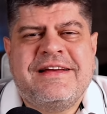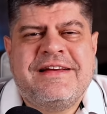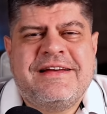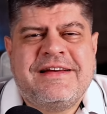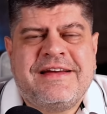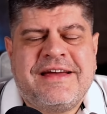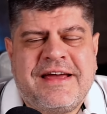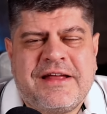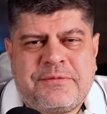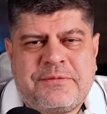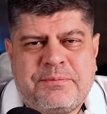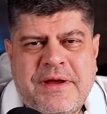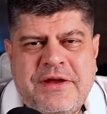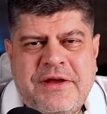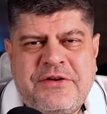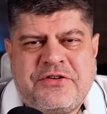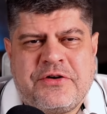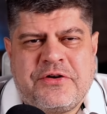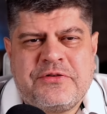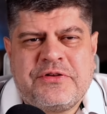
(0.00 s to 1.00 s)
at
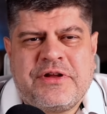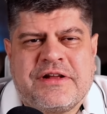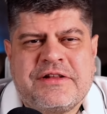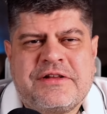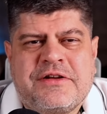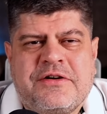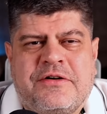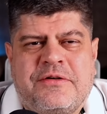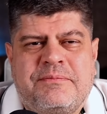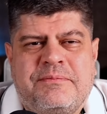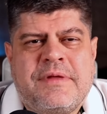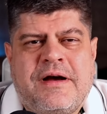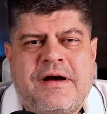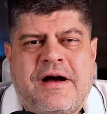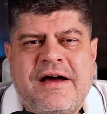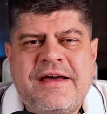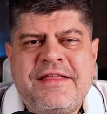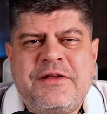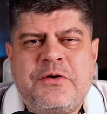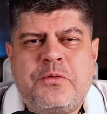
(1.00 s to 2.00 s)
patreon.com.
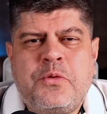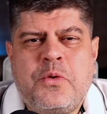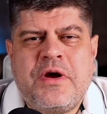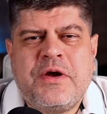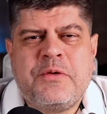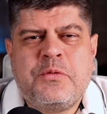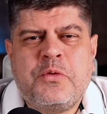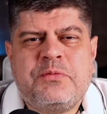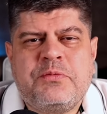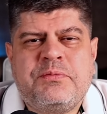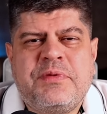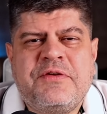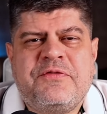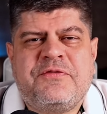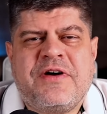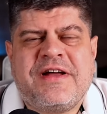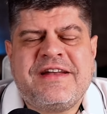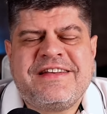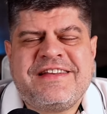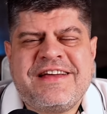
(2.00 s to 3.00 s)
Either way would be
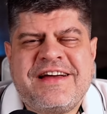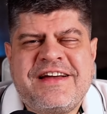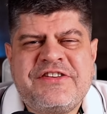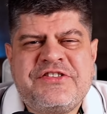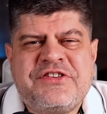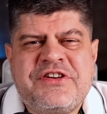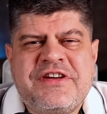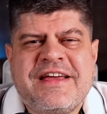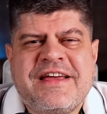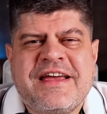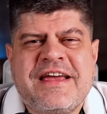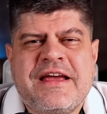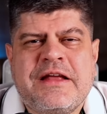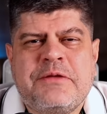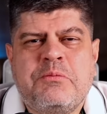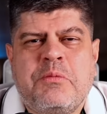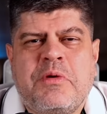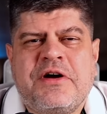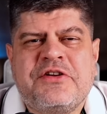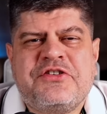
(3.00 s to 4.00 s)
fantastic
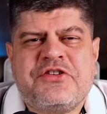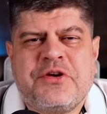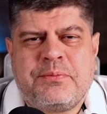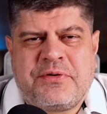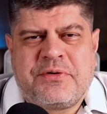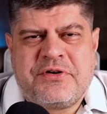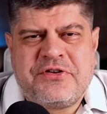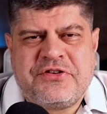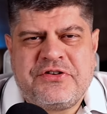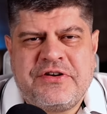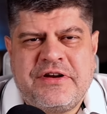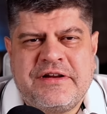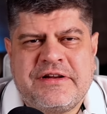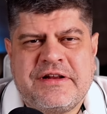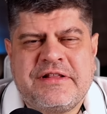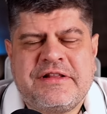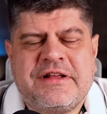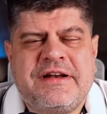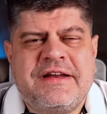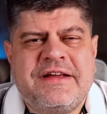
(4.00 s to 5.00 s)
and much
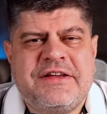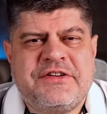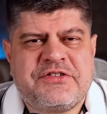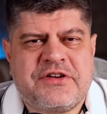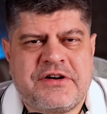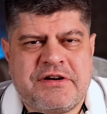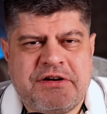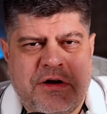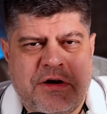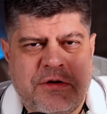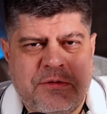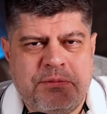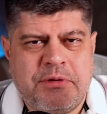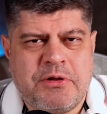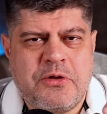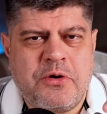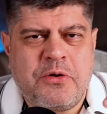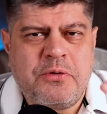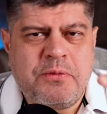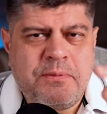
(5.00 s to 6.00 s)
appreciated. The links are down
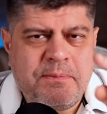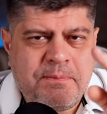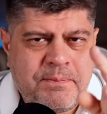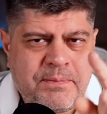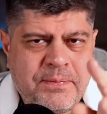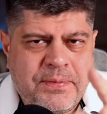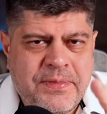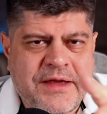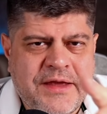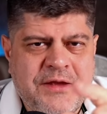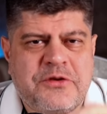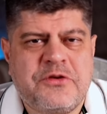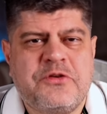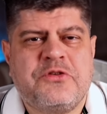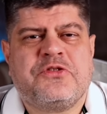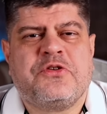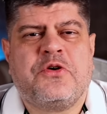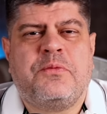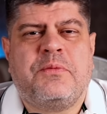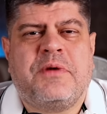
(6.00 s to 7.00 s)
below. Thank you
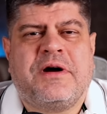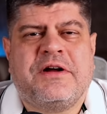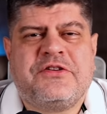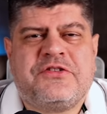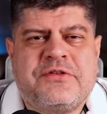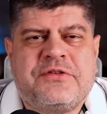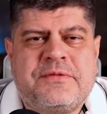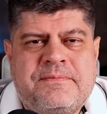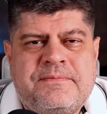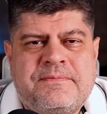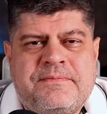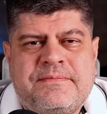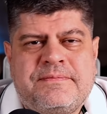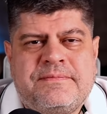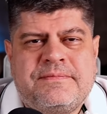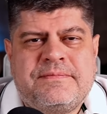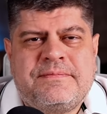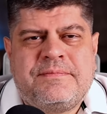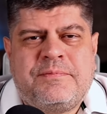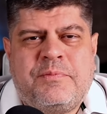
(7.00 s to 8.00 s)
so much.
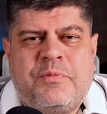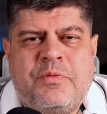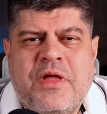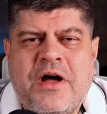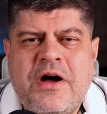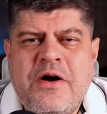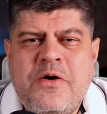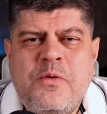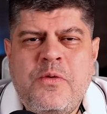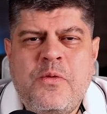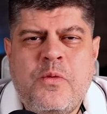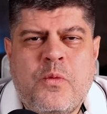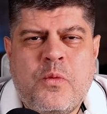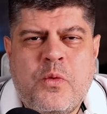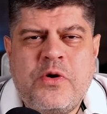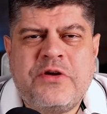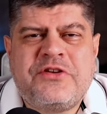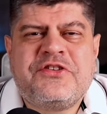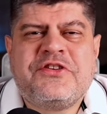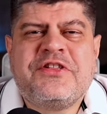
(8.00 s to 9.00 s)
Now
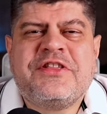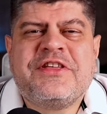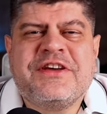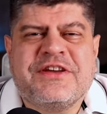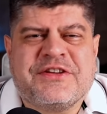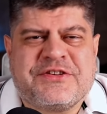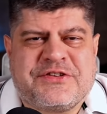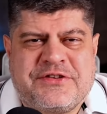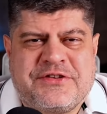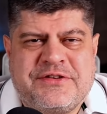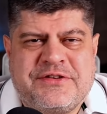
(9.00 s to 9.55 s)
watch this.